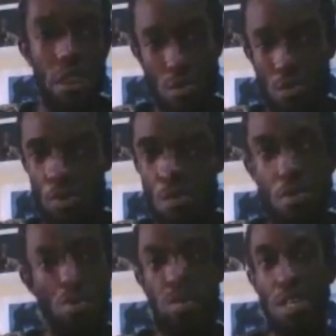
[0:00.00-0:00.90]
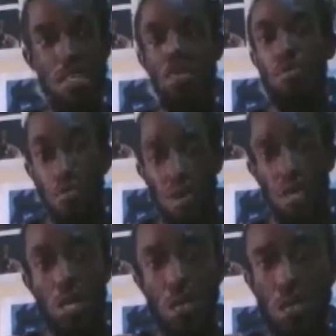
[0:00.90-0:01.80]
First of all, you get the
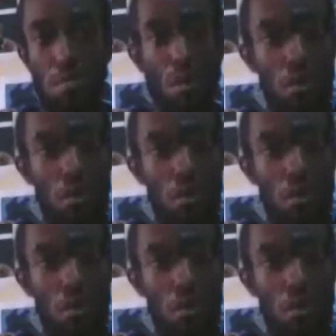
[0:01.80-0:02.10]
reputation.